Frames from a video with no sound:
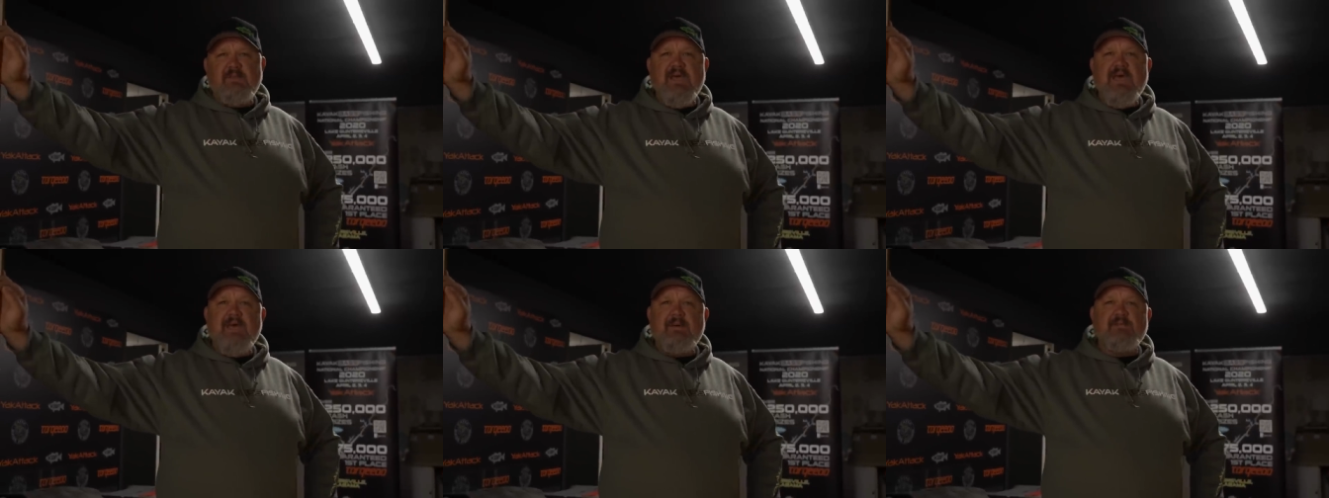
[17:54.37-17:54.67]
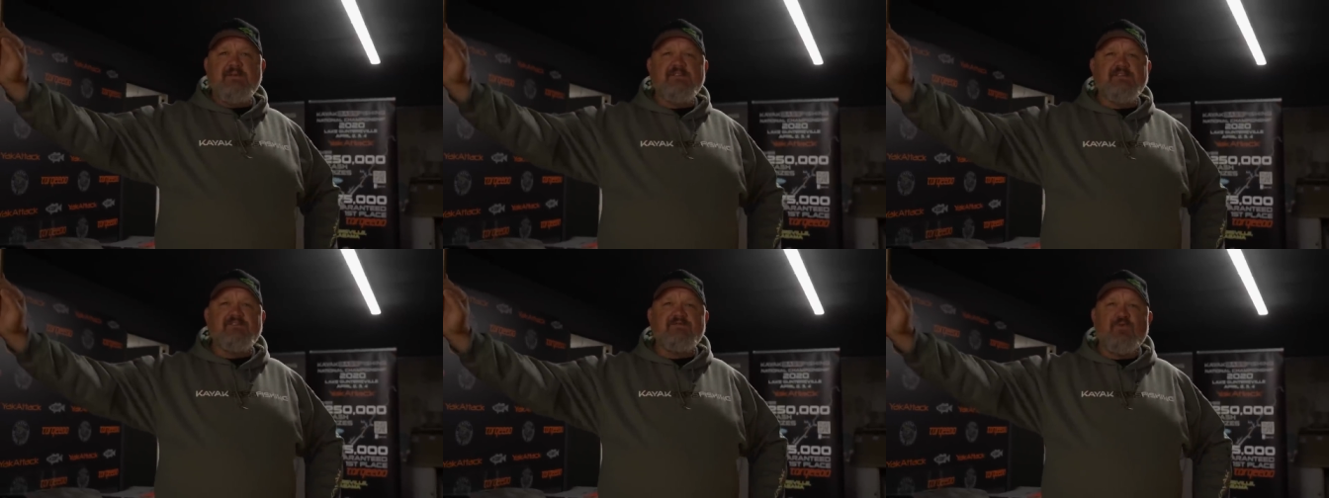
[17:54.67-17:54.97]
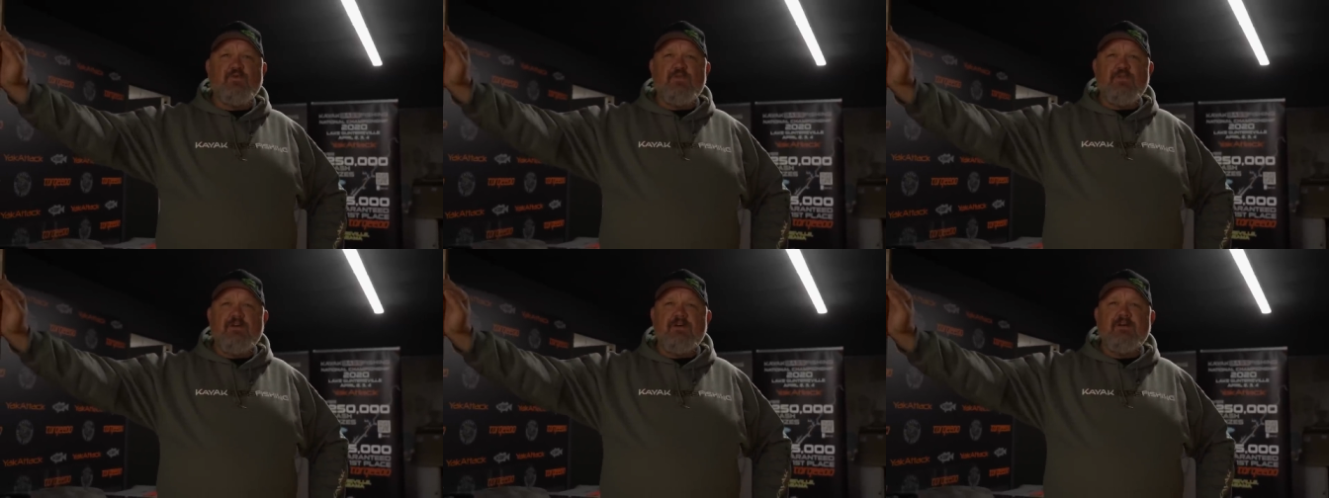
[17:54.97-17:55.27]
captains
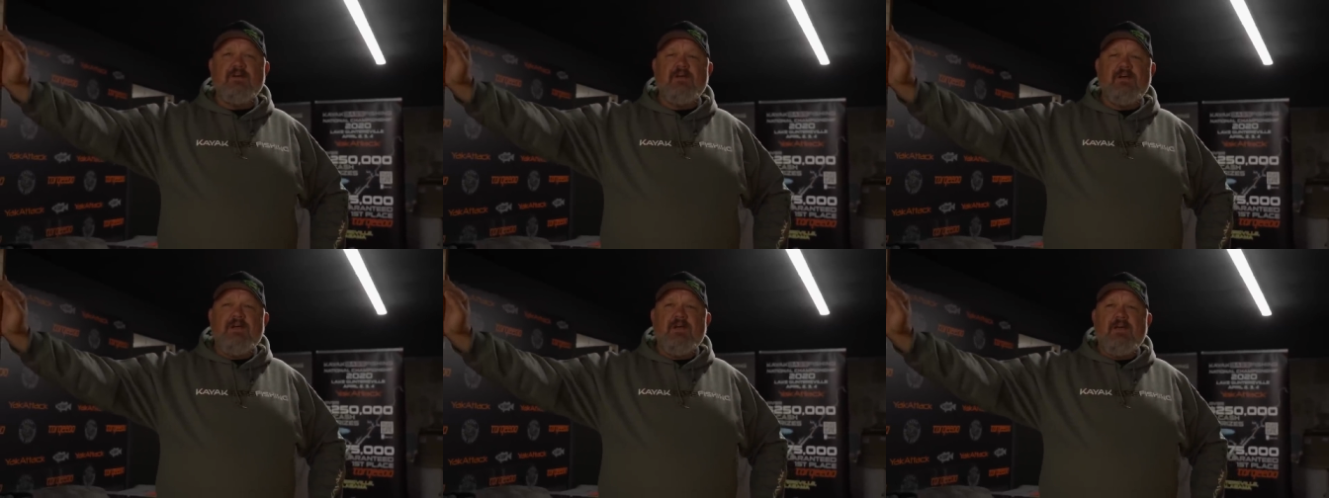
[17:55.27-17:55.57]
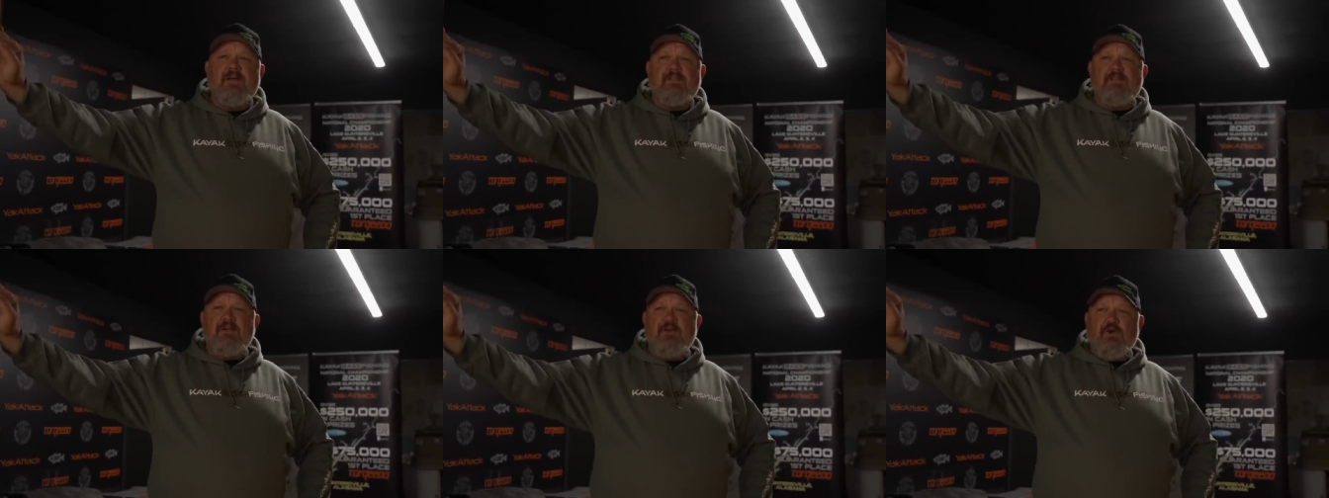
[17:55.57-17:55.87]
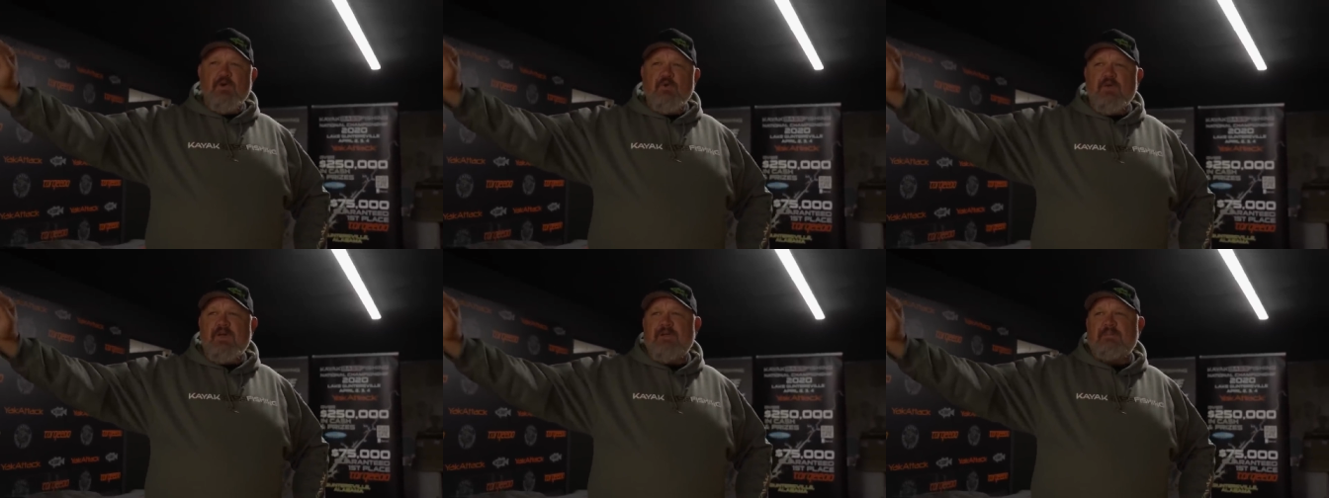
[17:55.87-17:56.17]
for the the
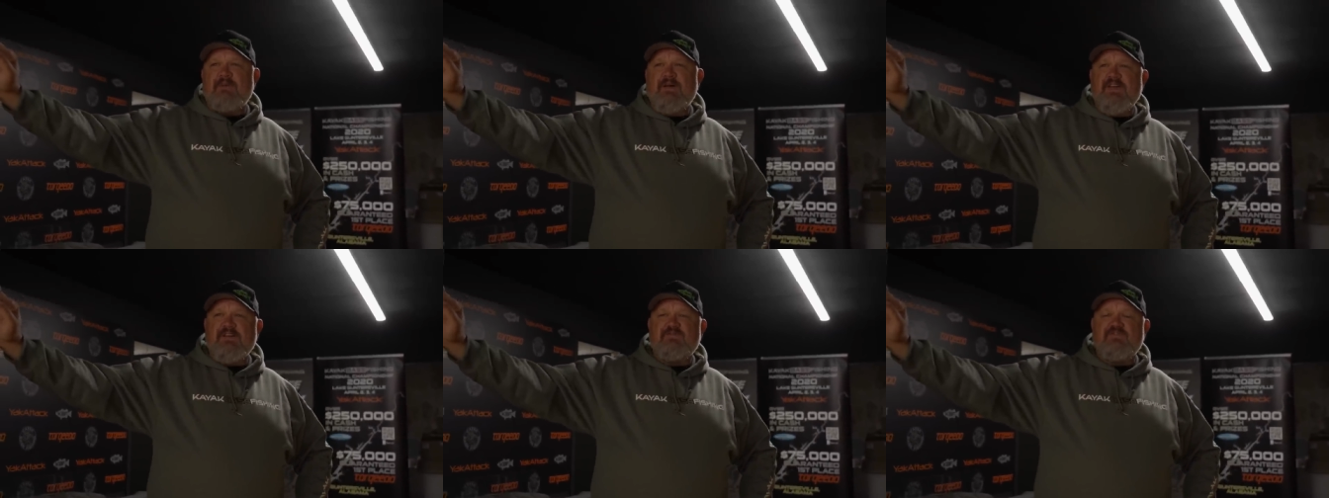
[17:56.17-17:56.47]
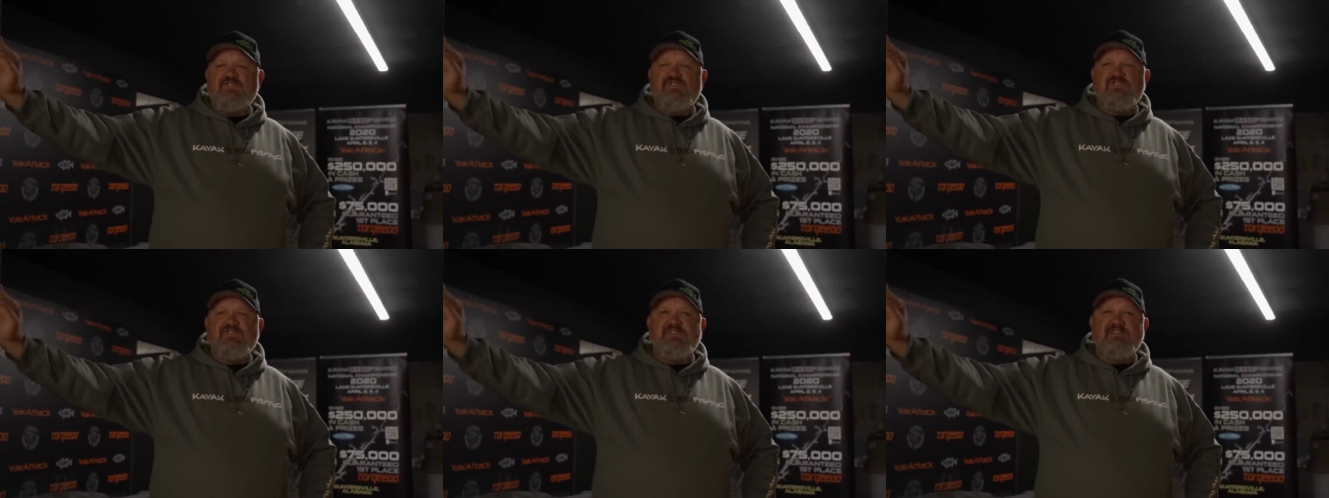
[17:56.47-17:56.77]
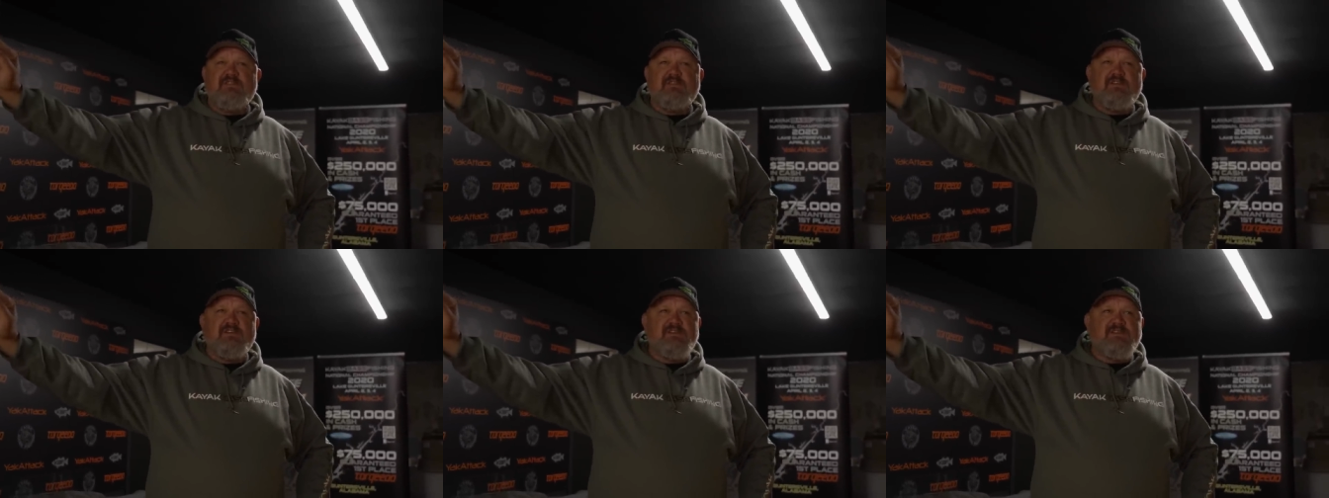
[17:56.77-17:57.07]
knucklehead bass fishing
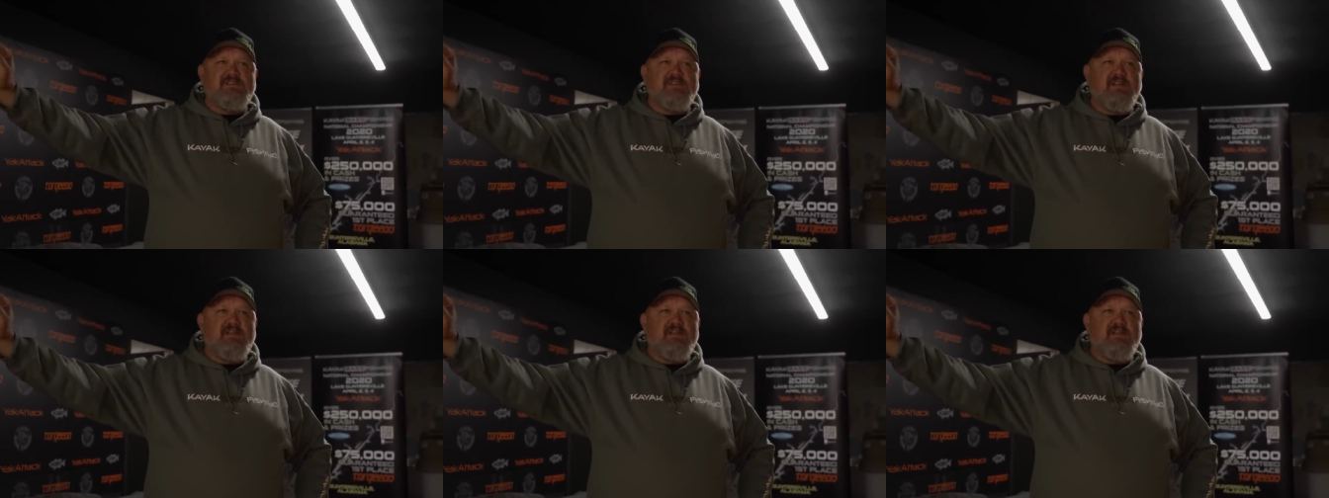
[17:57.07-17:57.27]
series.